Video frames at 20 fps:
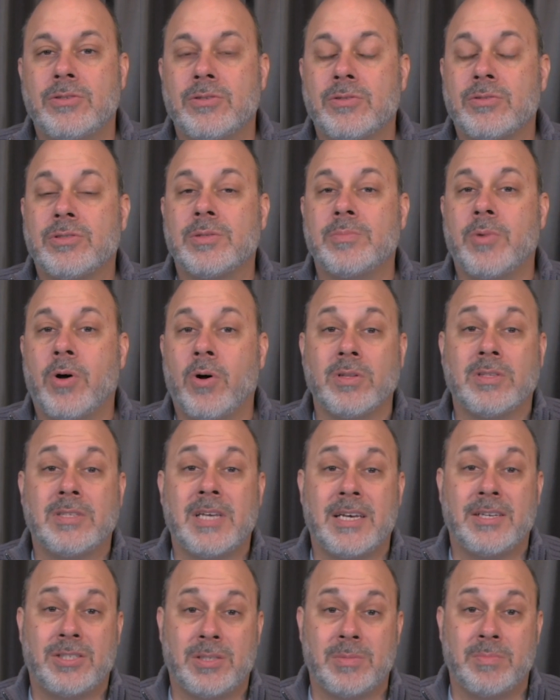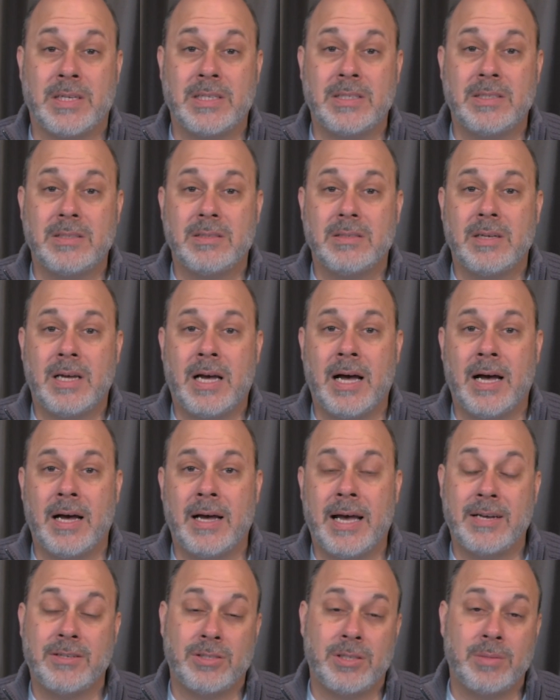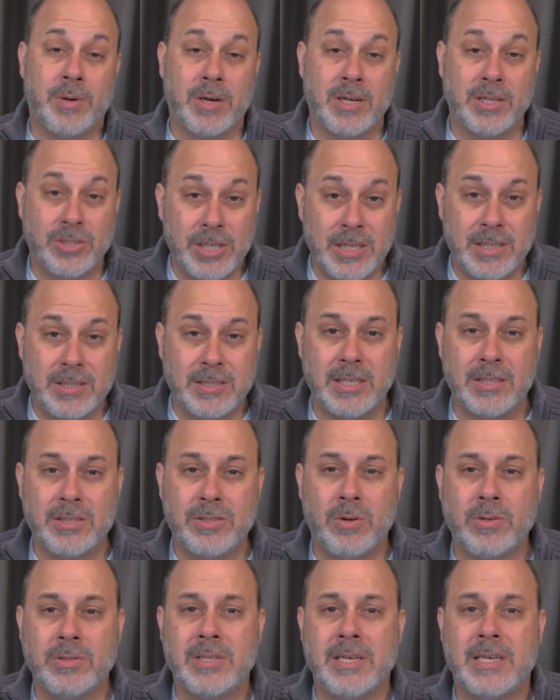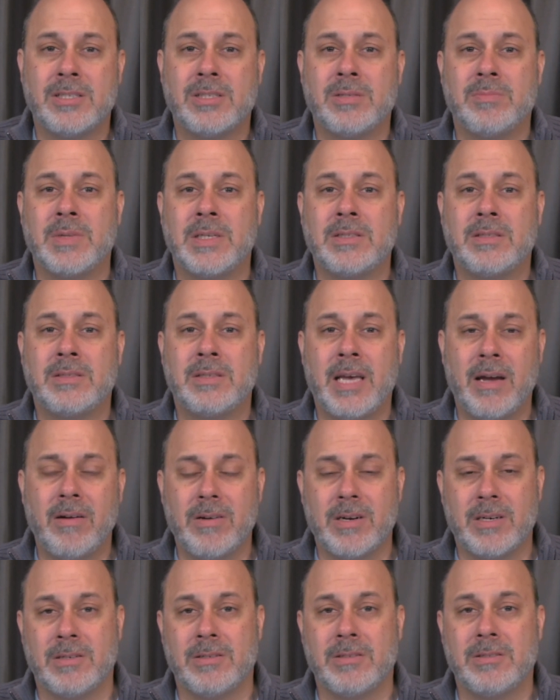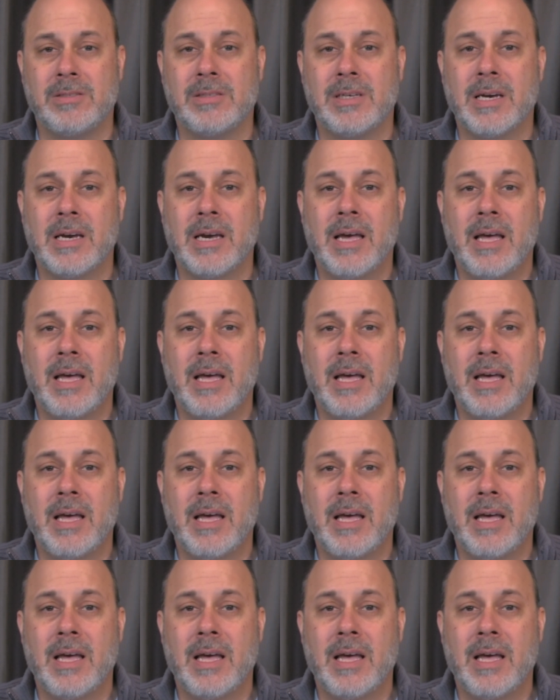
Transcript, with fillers: are some Old Testament, uh, actually Book of Genesis, Old Testament characters.